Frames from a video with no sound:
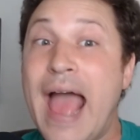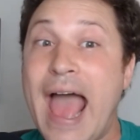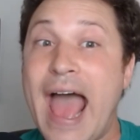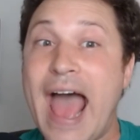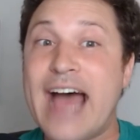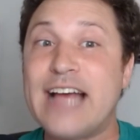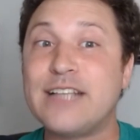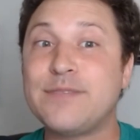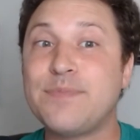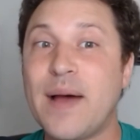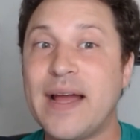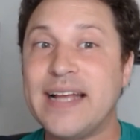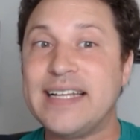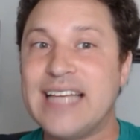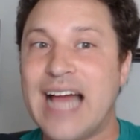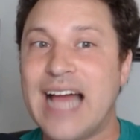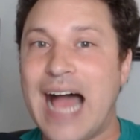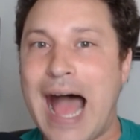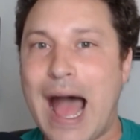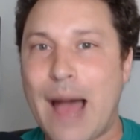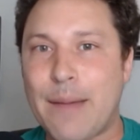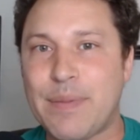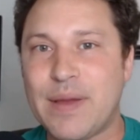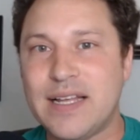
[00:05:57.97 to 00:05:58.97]
as my
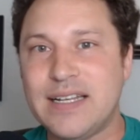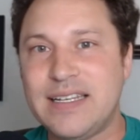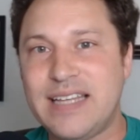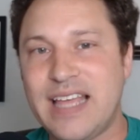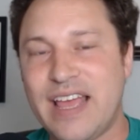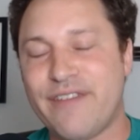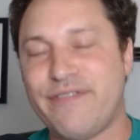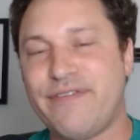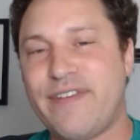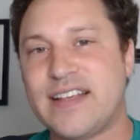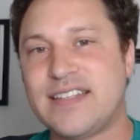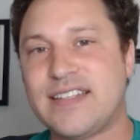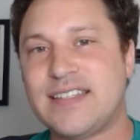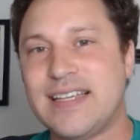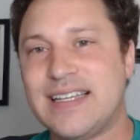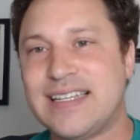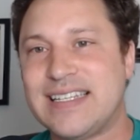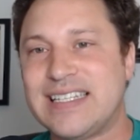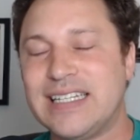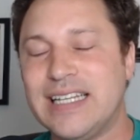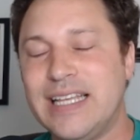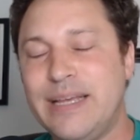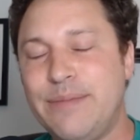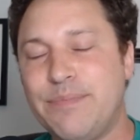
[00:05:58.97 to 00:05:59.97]
top DFS
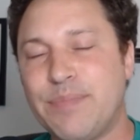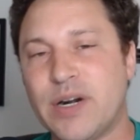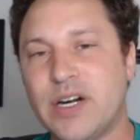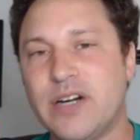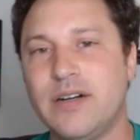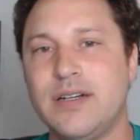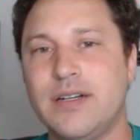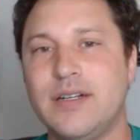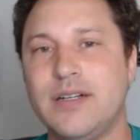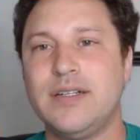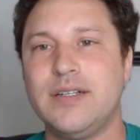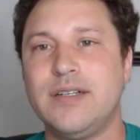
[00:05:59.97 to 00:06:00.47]
sleeper